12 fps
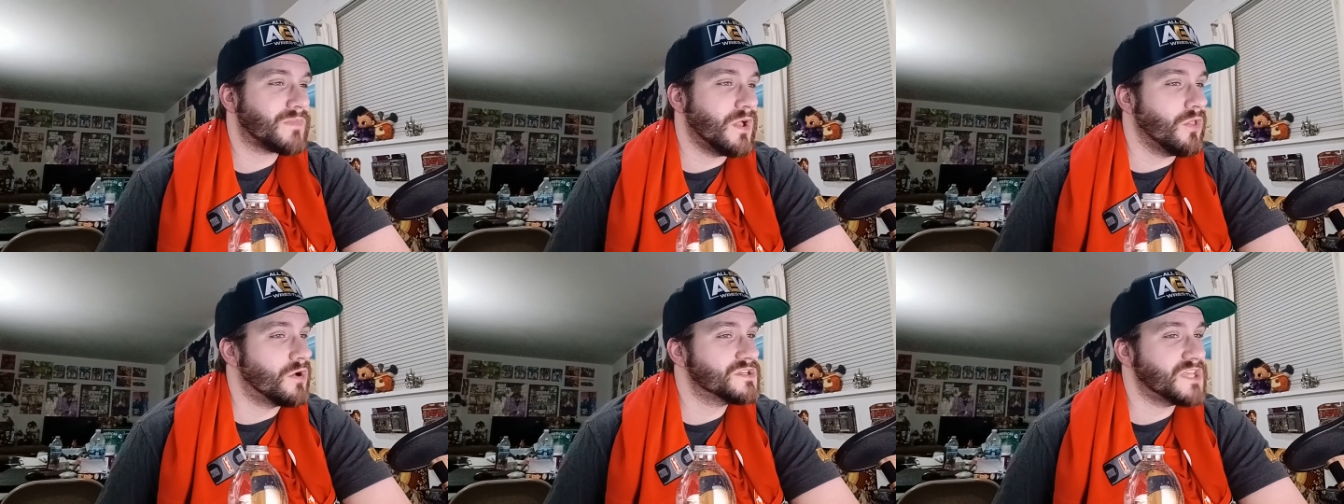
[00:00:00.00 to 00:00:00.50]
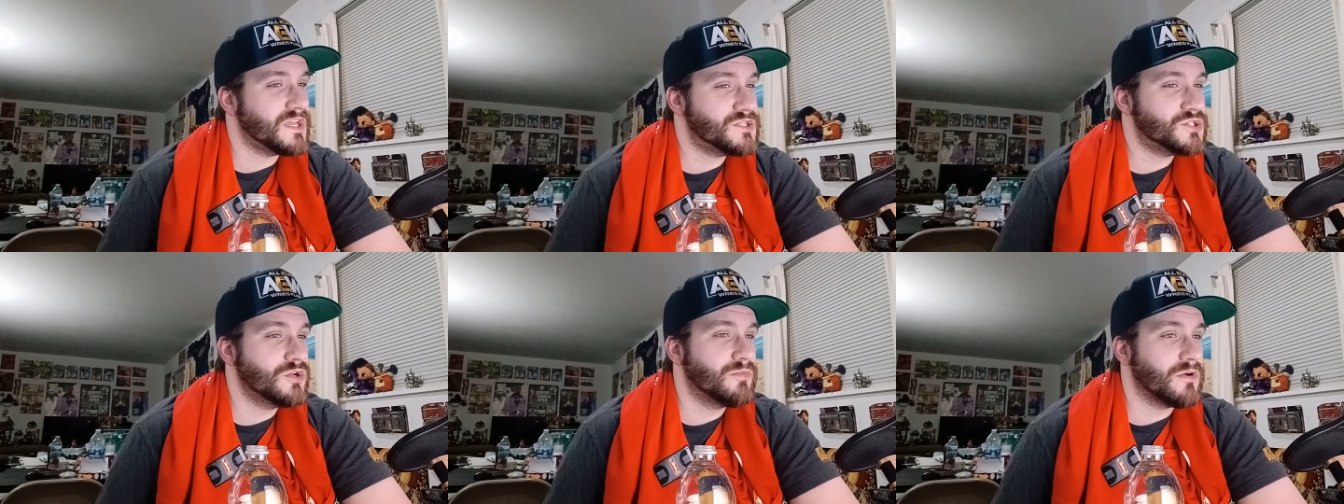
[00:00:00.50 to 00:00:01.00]
Alongside
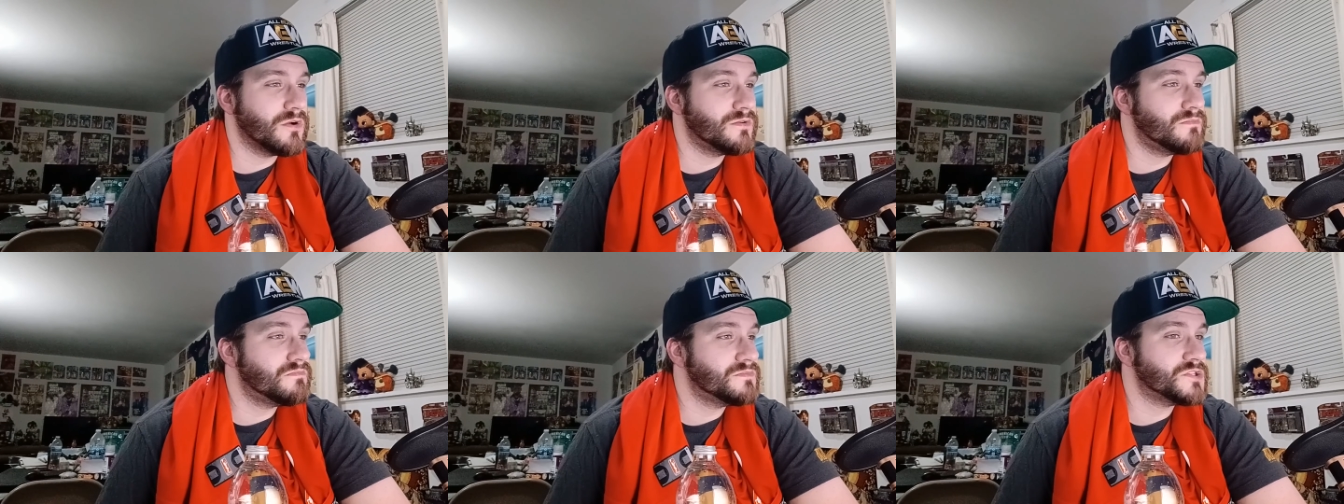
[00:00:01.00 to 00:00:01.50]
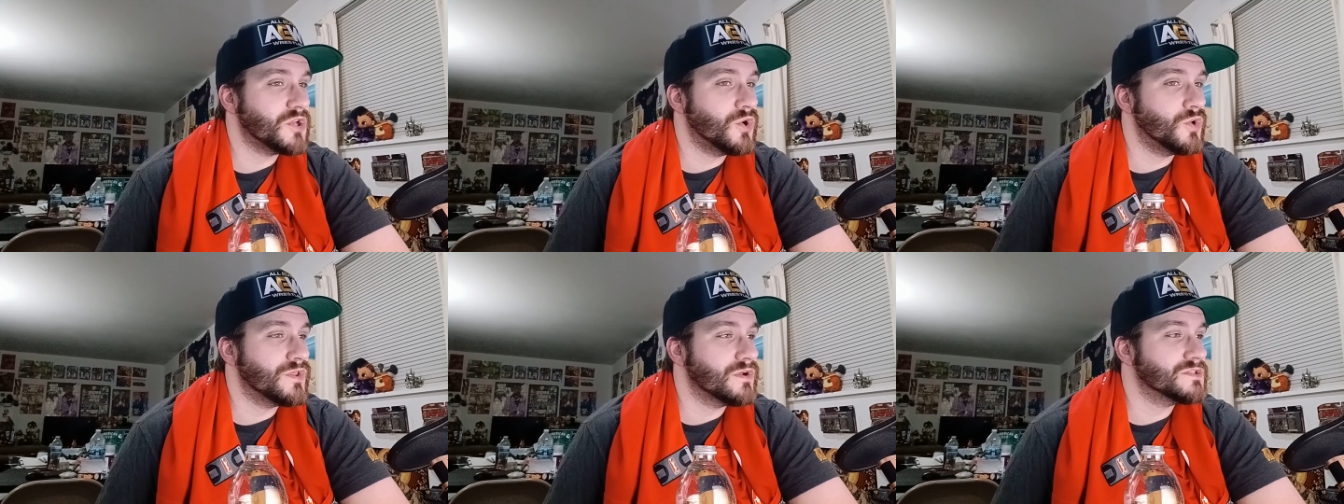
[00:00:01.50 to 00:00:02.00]
Sue Bird,
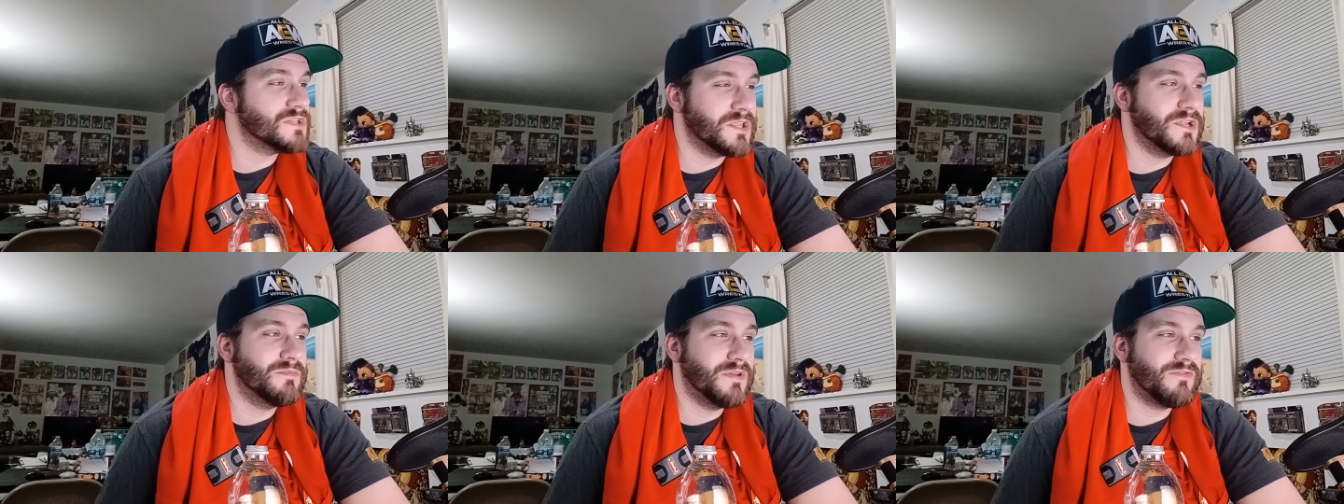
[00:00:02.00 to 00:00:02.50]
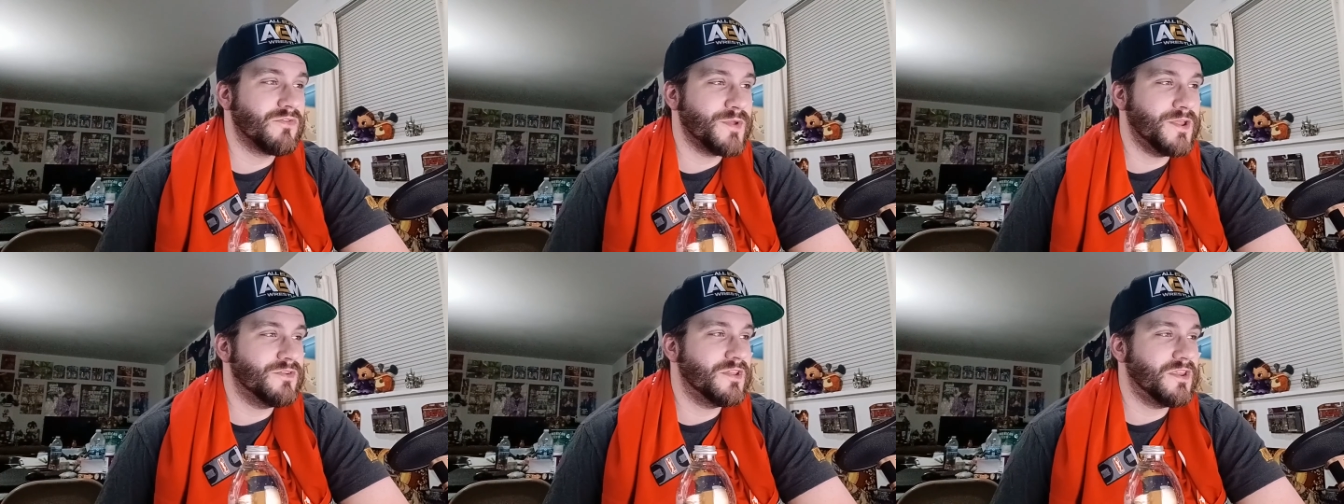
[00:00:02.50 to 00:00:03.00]
so there's a little bit of a
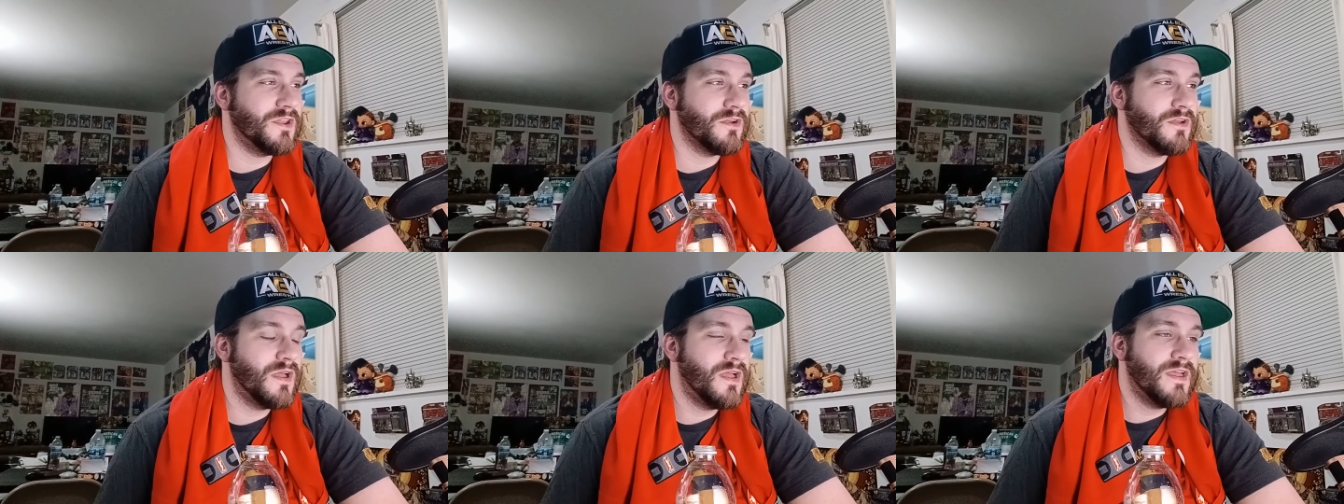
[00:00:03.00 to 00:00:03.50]
reunion here.